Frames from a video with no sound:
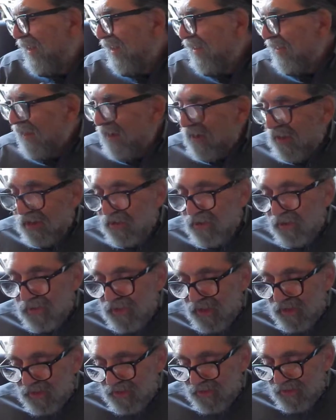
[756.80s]

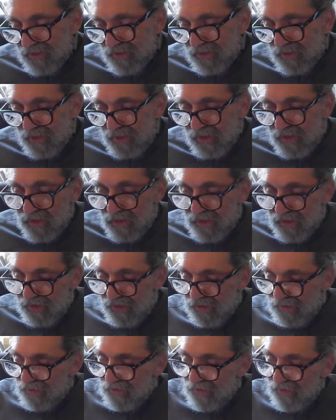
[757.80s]
That
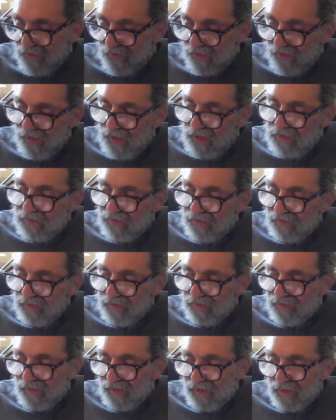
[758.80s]
ending
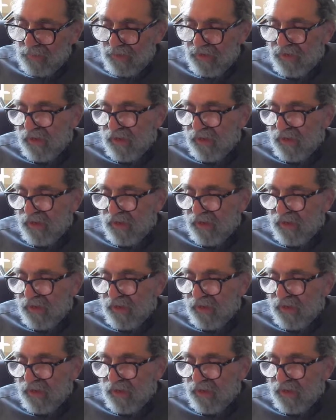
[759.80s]
is a little bit